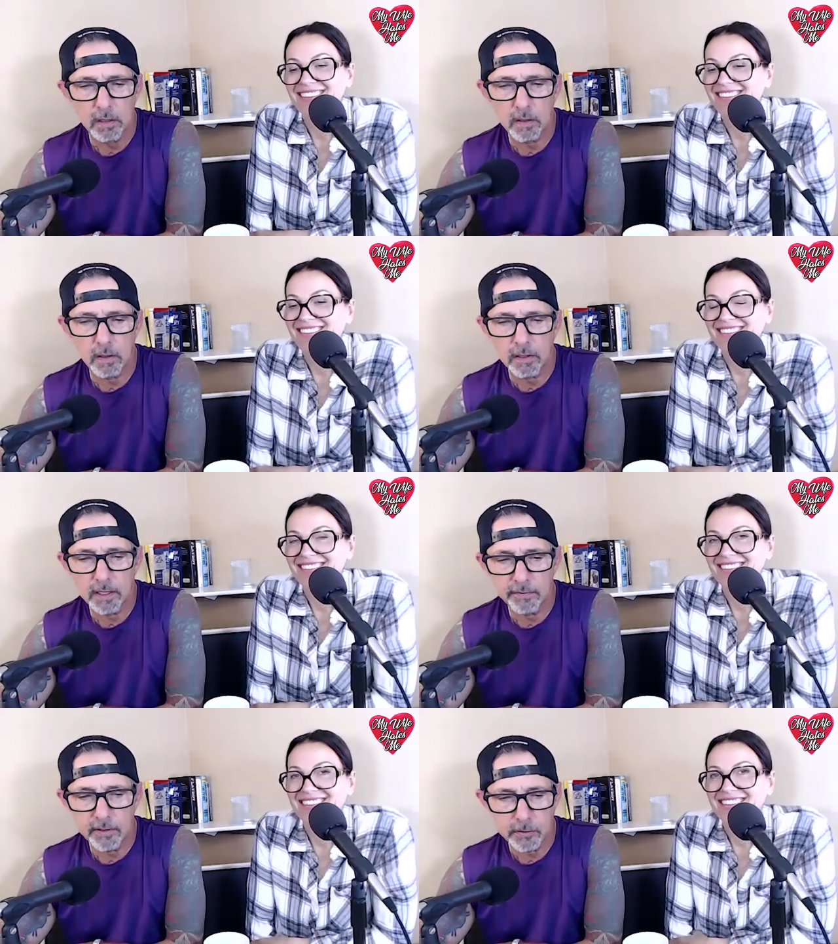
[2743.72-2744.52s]
Speaker 1: you can only
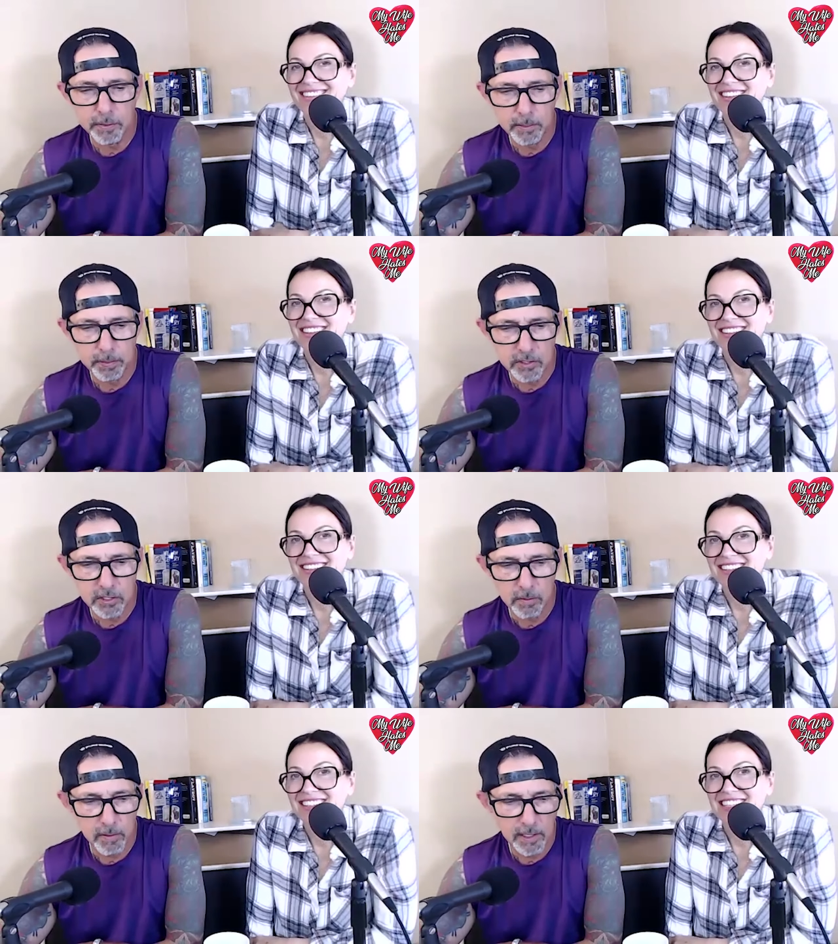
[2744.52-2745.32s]
give these people
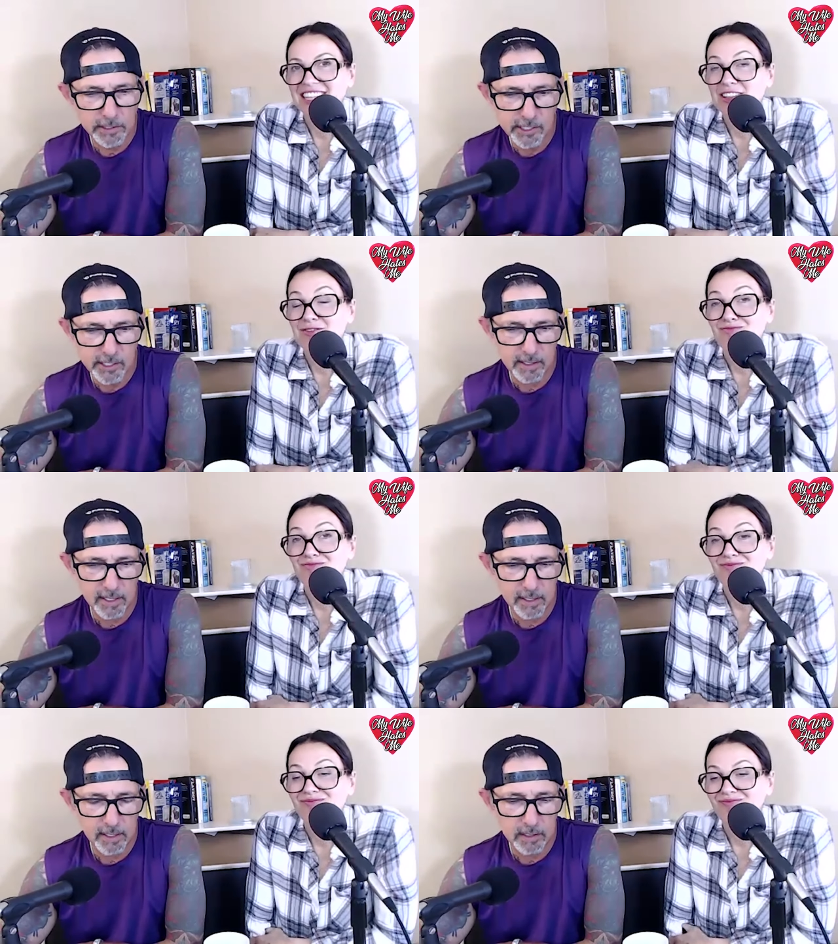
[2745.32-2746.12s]
so much and
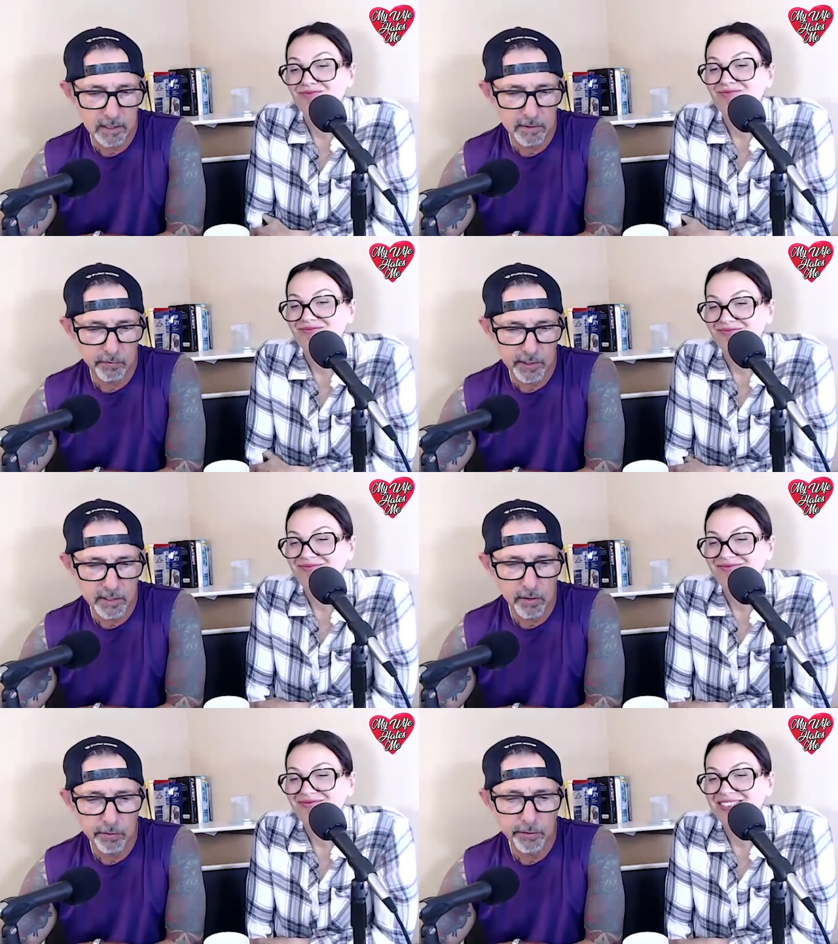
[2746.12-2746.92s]
get nothing in
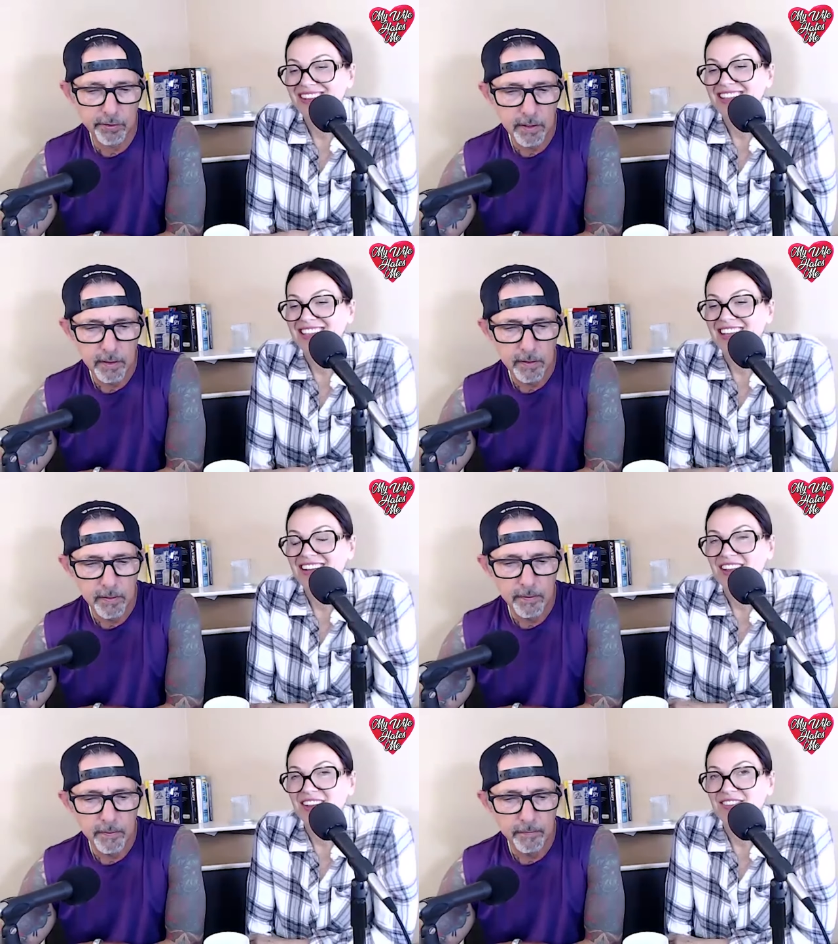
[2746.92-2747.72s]
return.
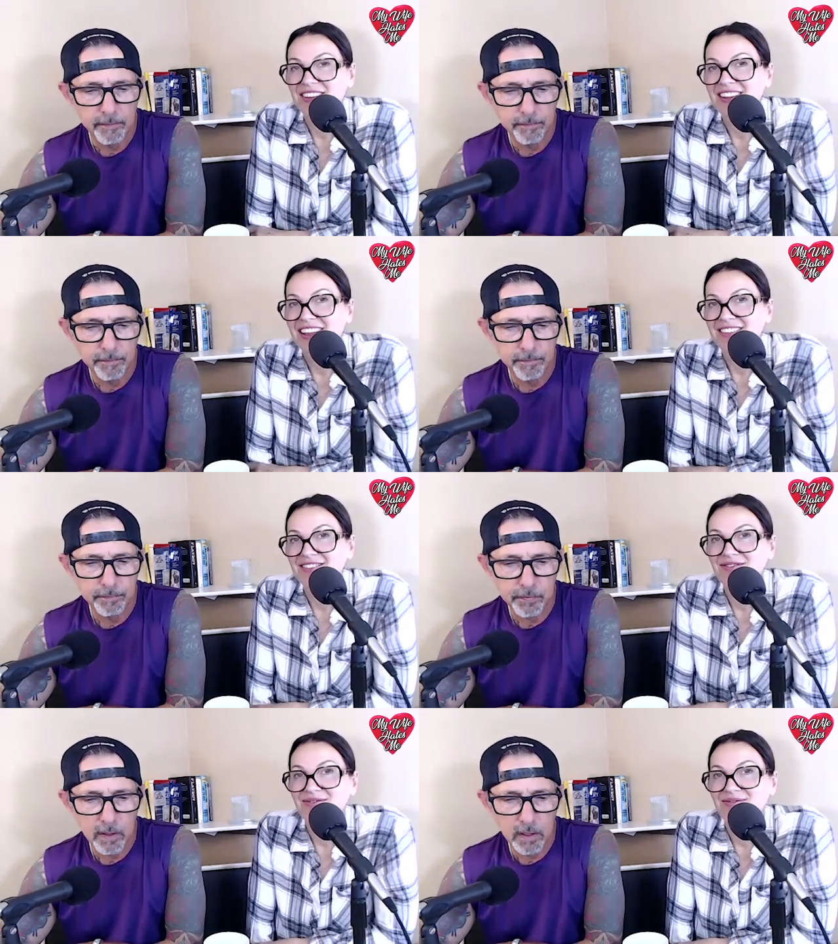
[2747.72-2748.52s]
Speaker 2: Yeah, I feel that.
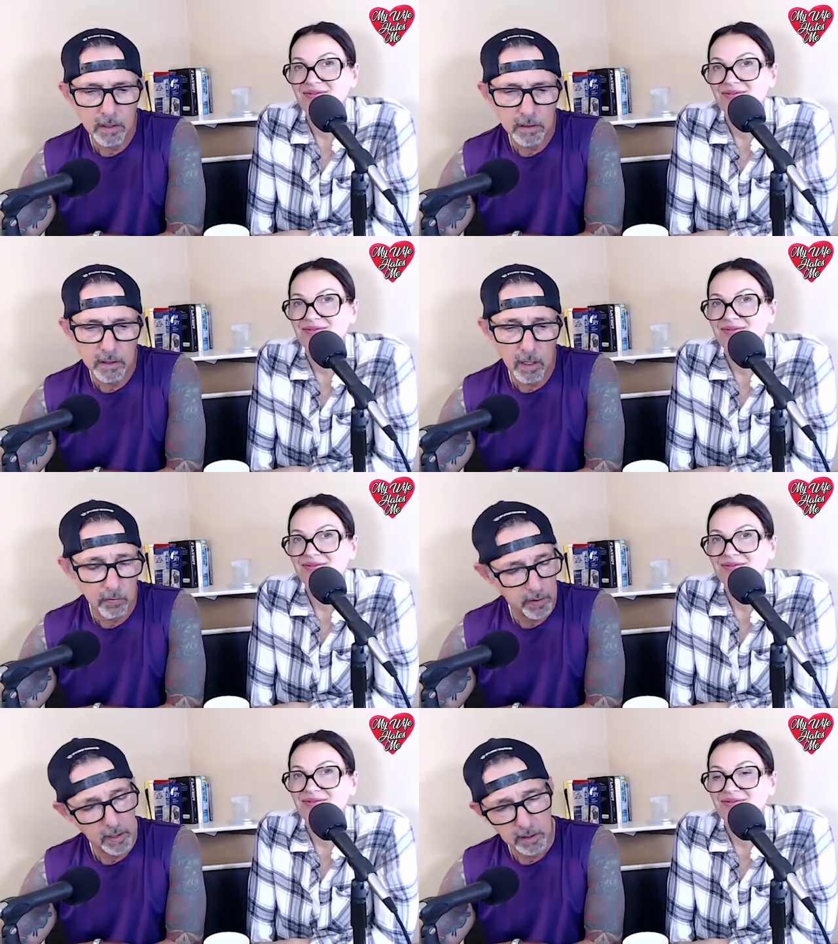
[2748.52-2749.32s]

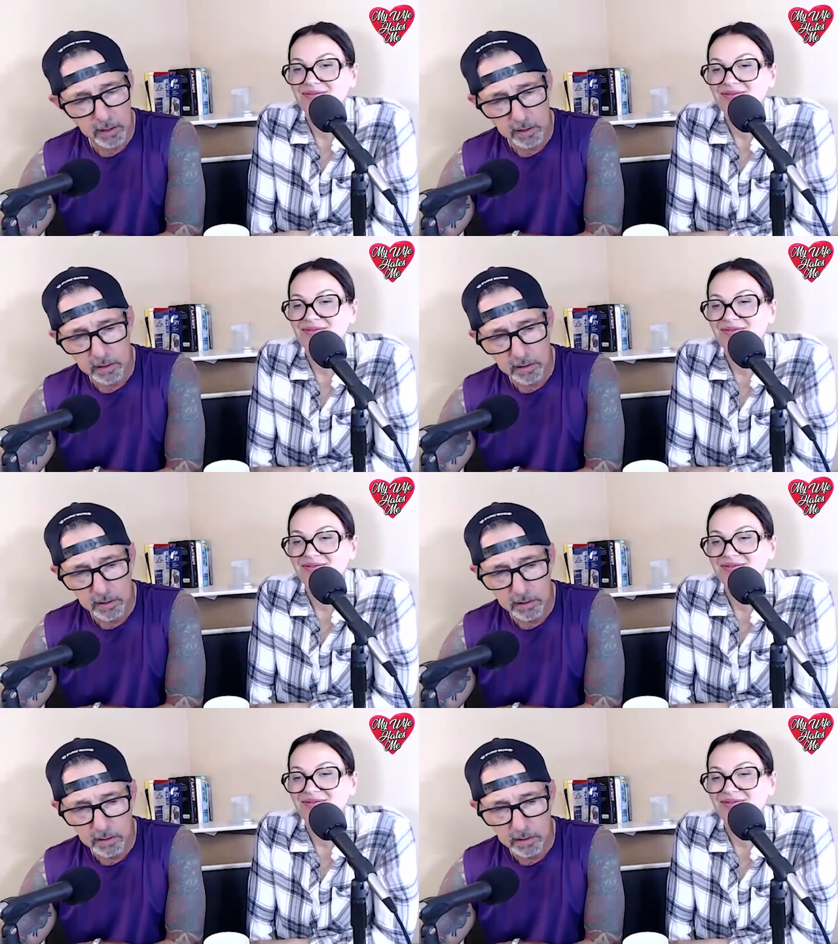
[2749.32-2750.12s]
Speaker 1: Oh, really?
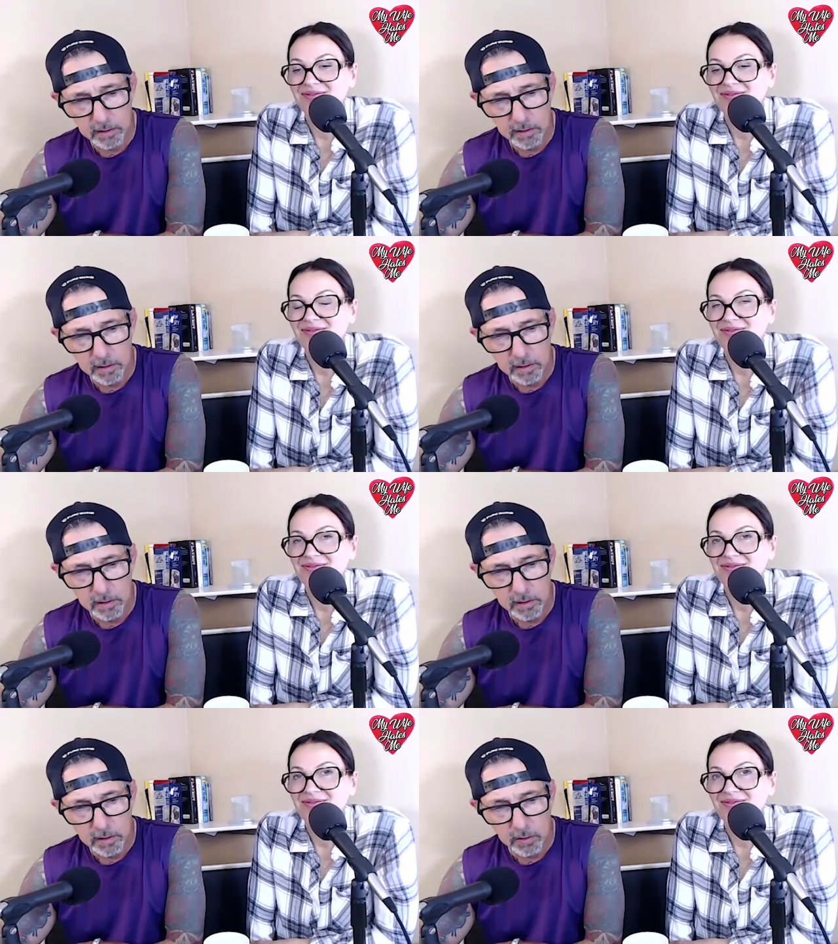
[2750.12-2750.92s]

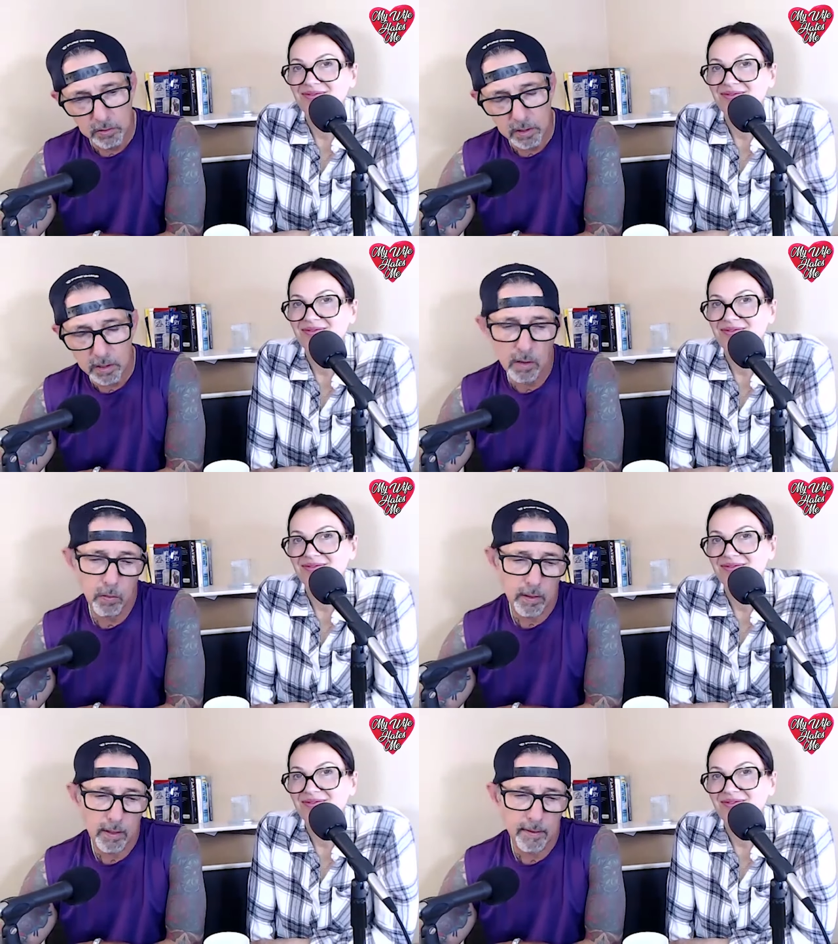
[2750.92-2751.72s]
who's going to go
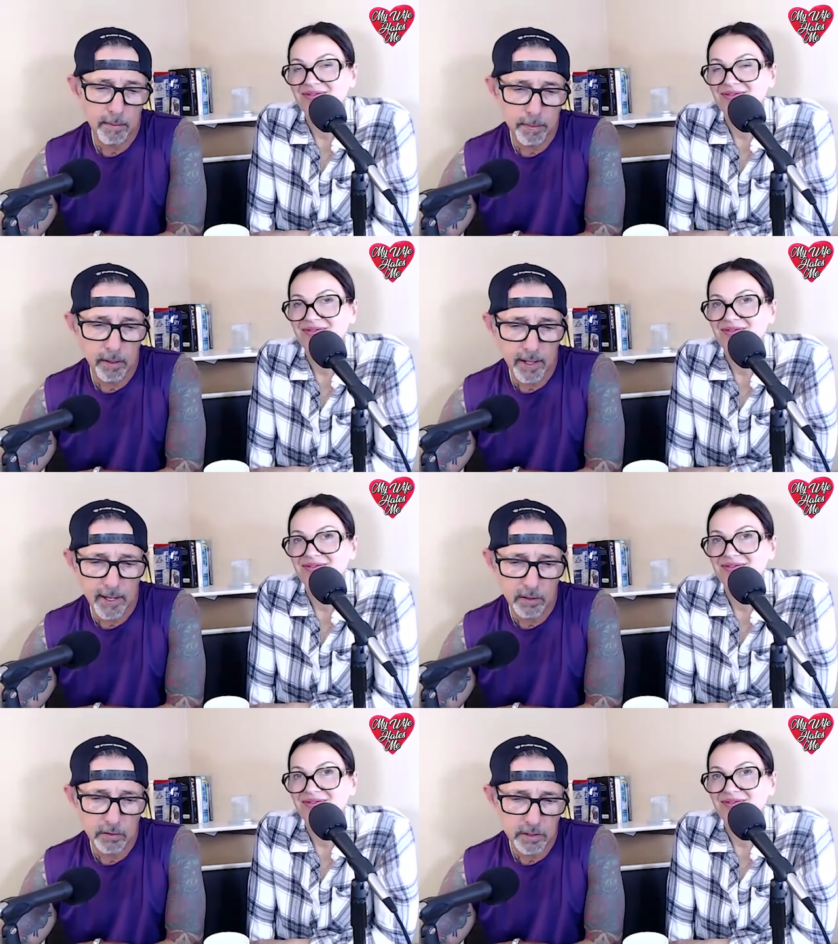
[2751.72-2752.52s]
work on the
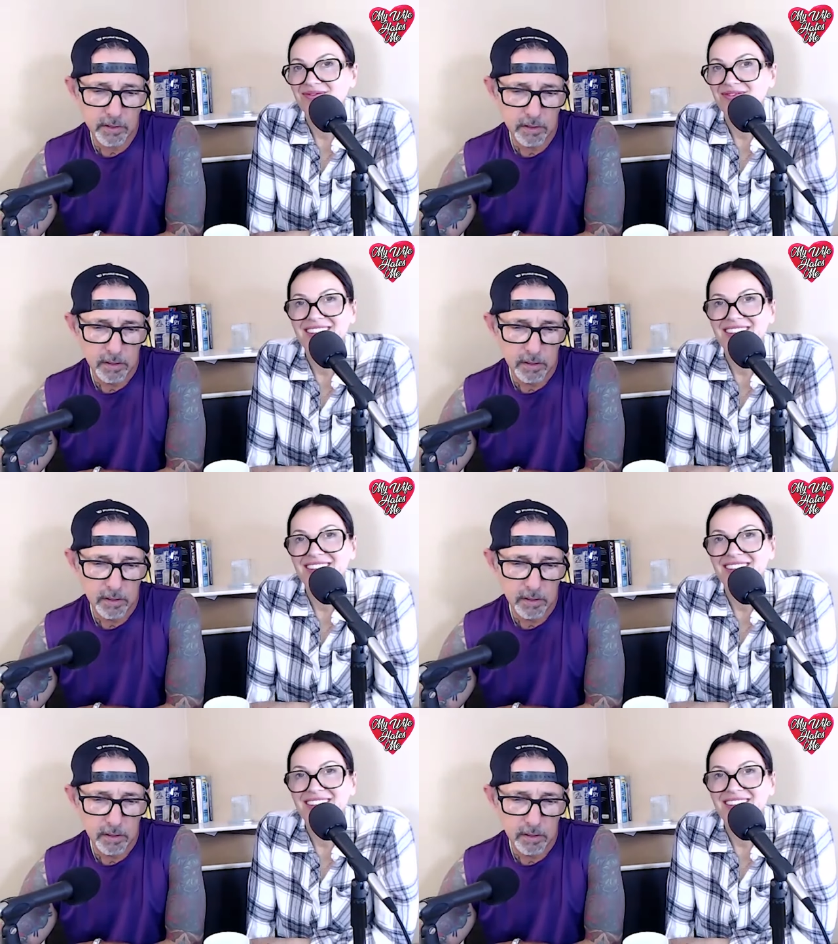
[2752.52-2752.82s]
birdhouse